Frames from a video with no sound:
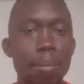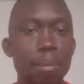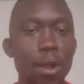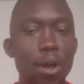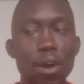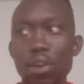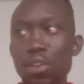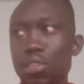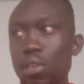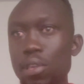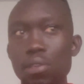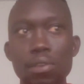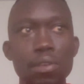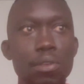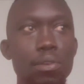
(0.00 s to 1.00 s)
blocks,
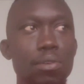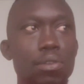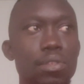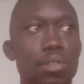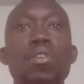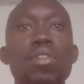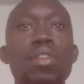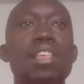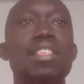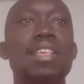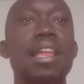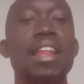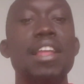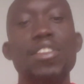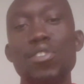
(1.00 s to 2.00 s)
you build the
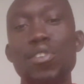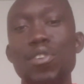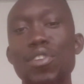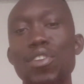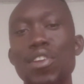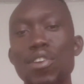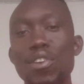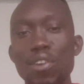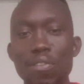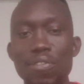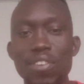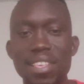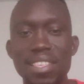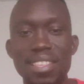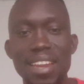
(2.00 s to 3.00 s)
skeleton of
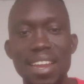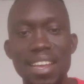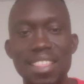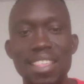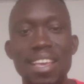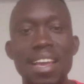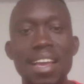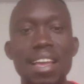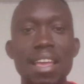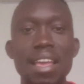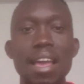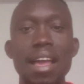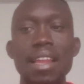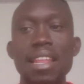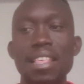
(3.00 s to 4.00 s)
your structure,
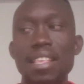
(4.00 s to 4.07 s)
the